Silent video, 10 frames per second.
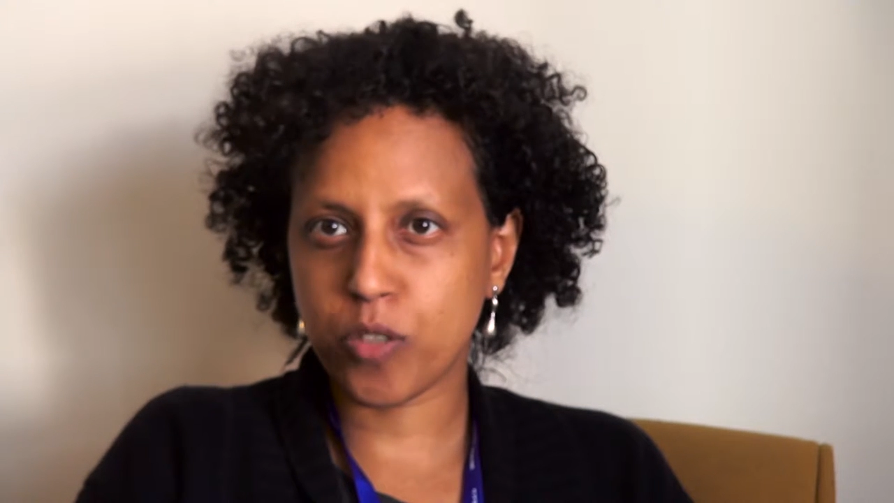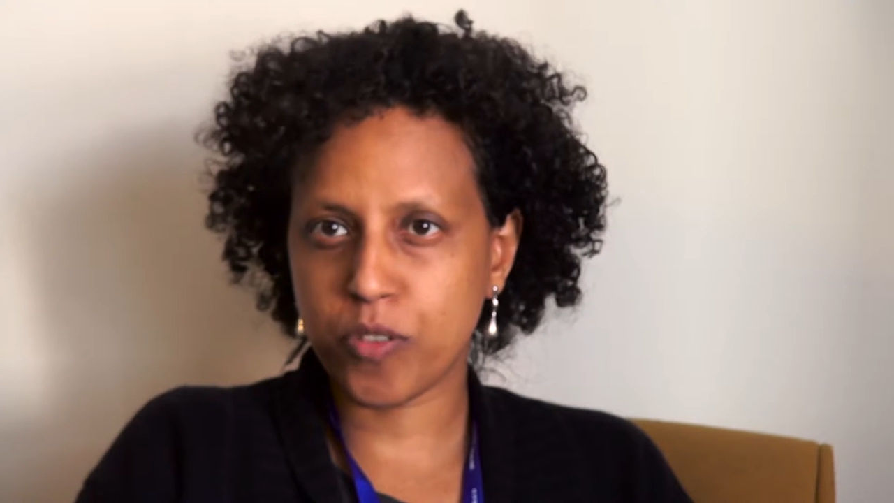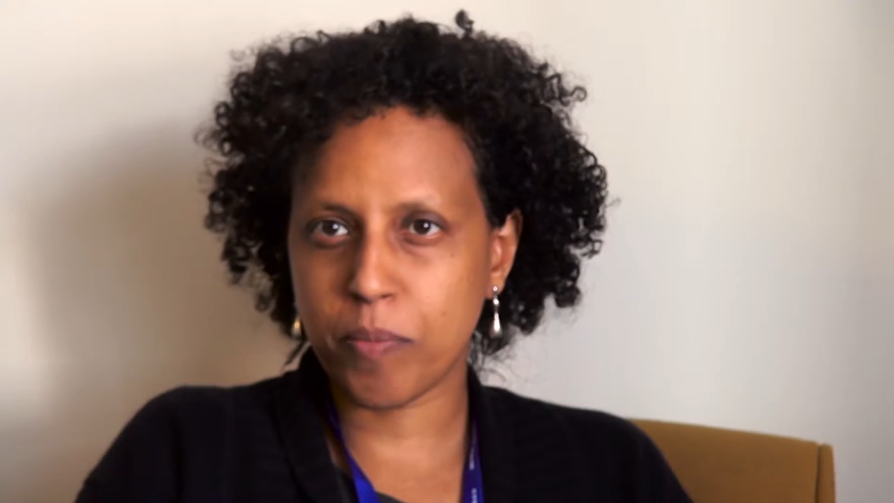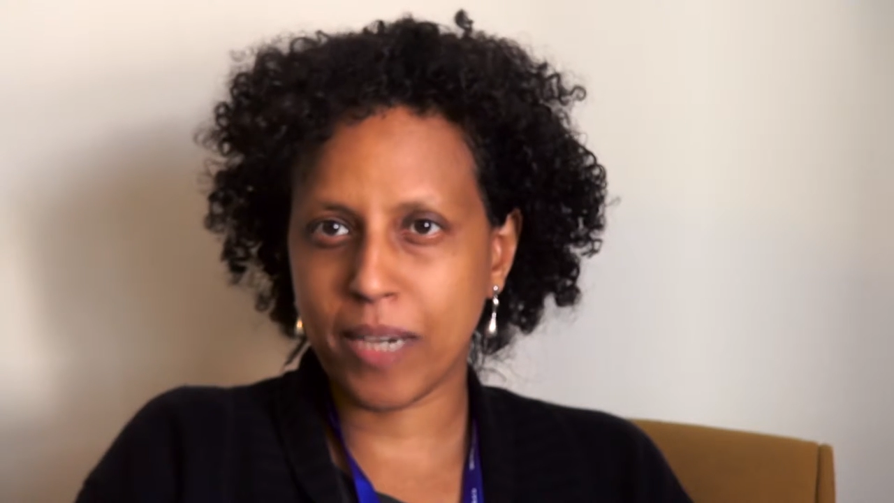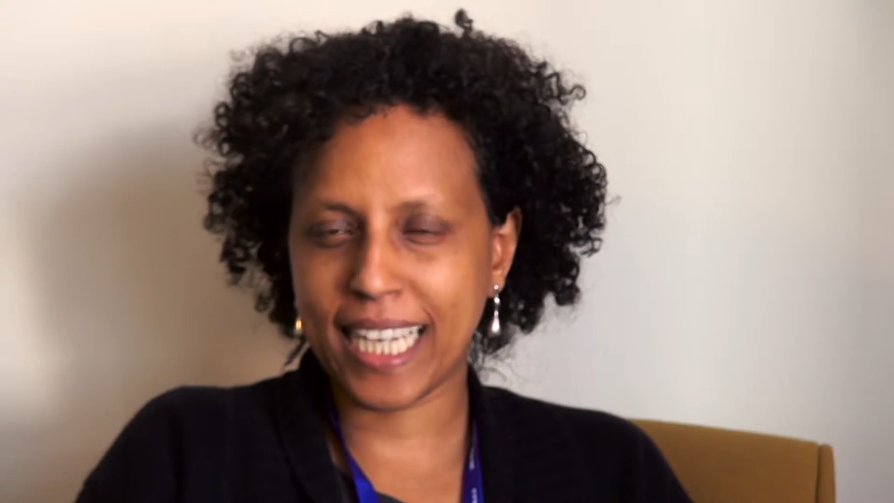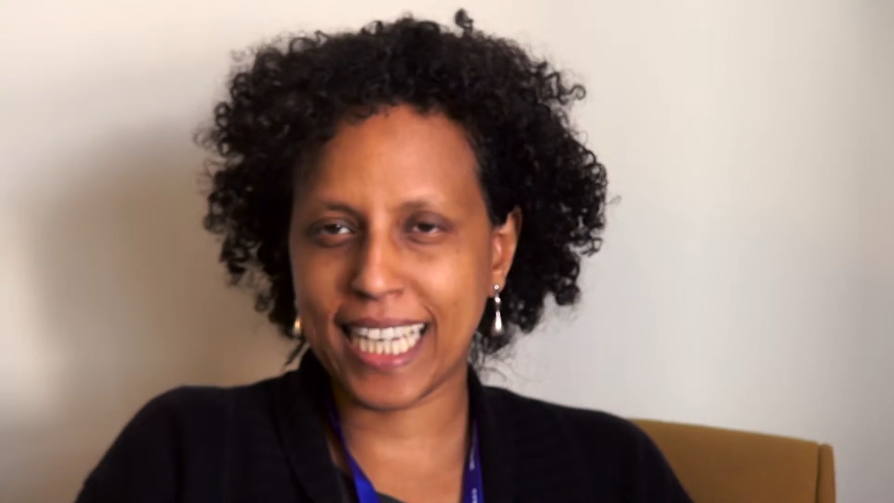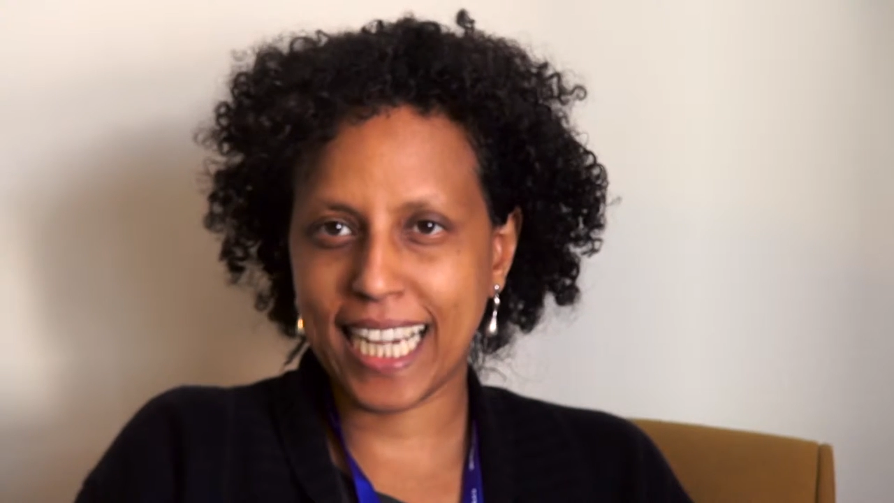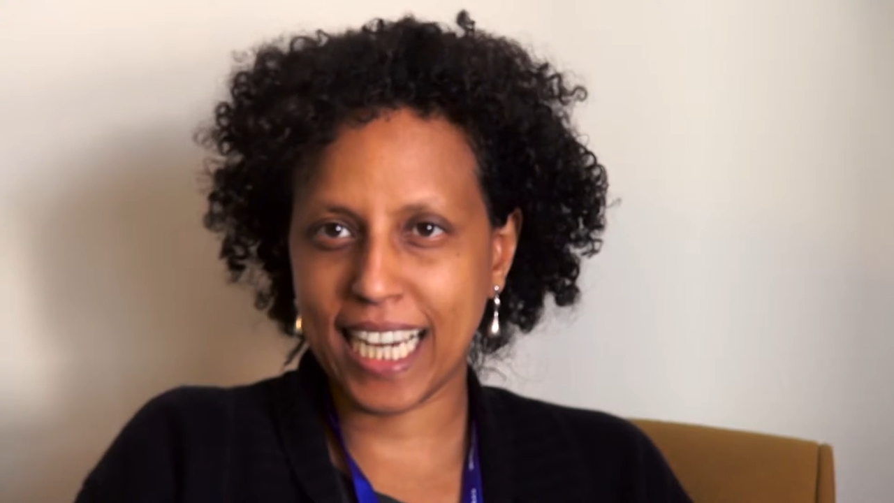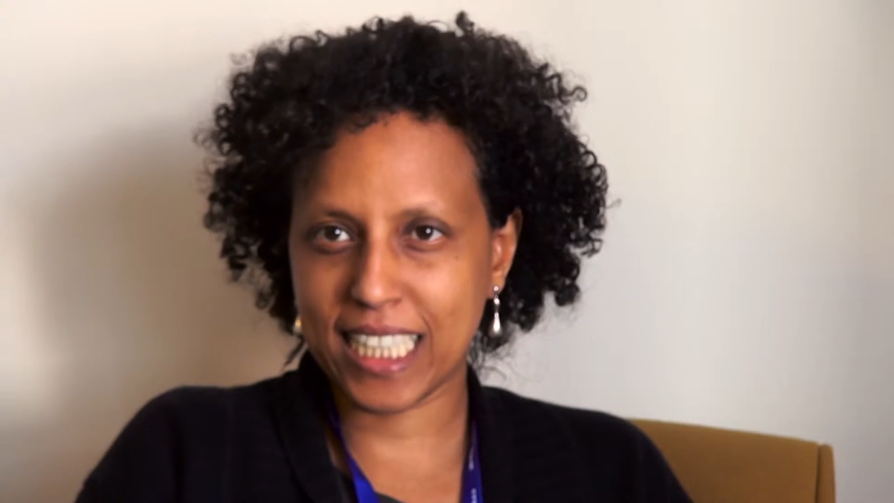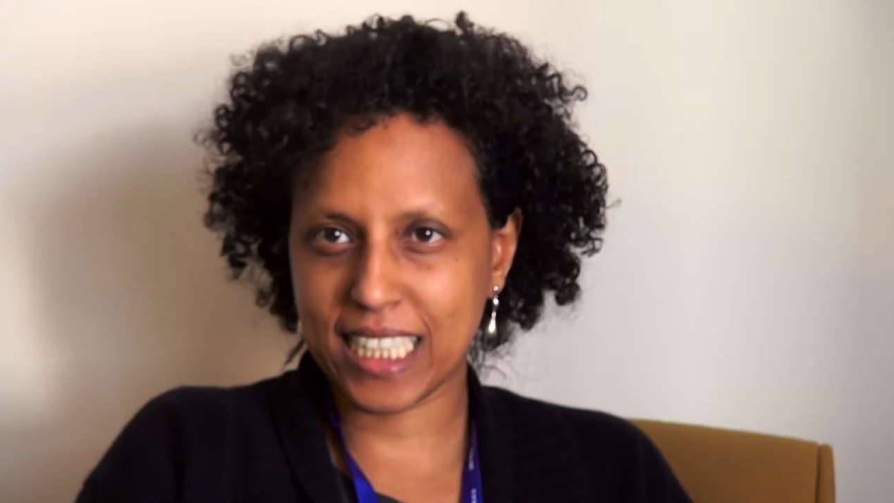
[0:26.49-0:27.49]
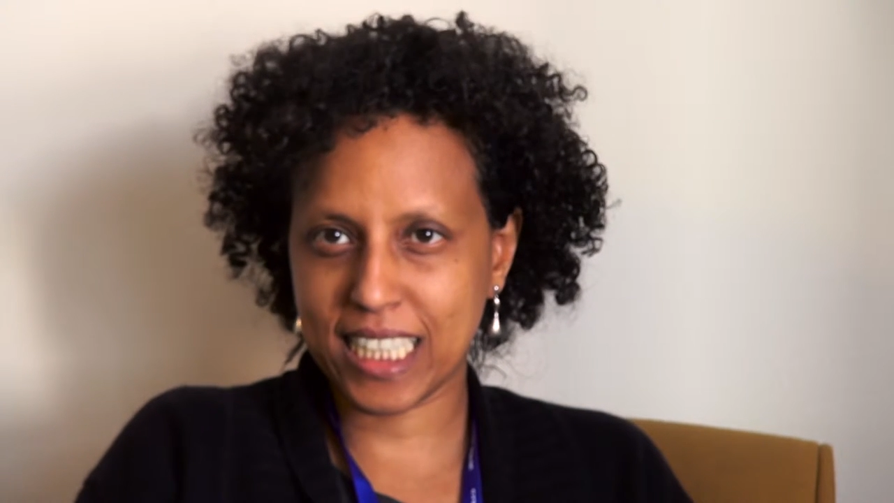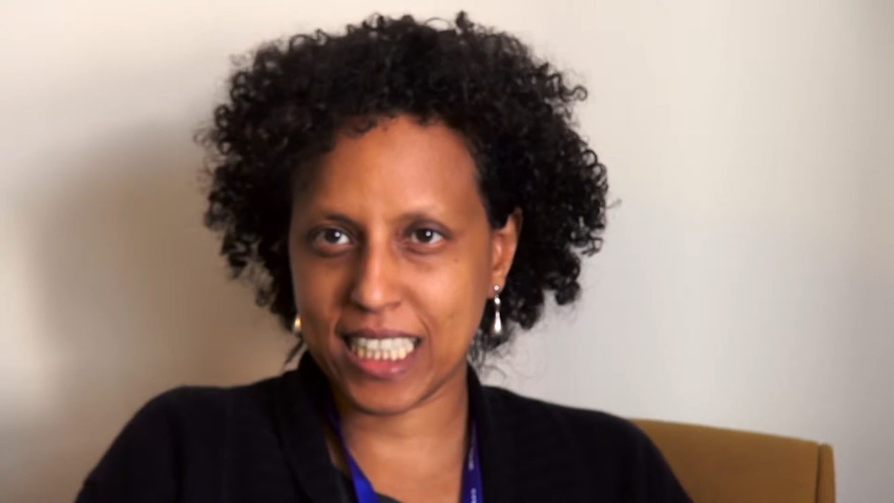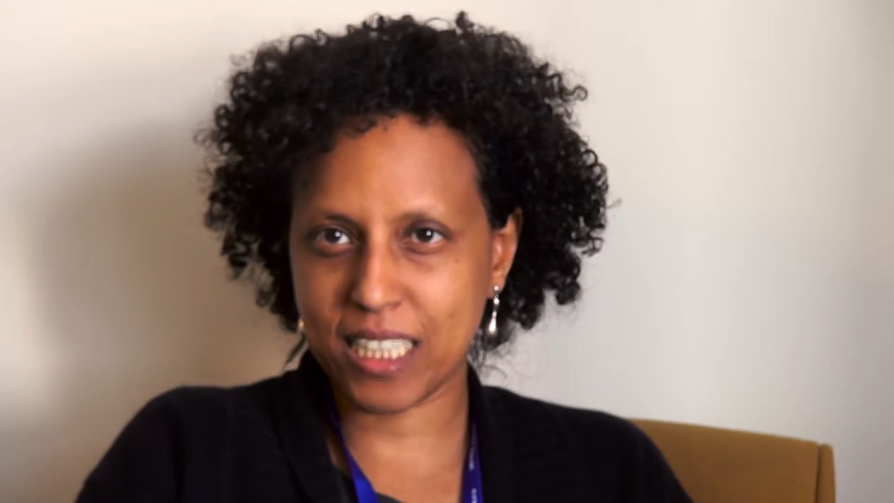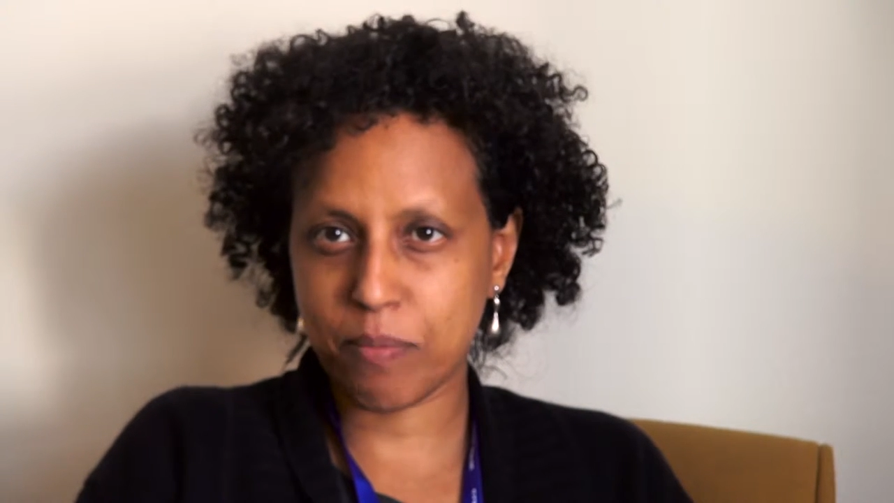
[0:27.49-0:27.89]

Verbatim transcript: of the mining clusters,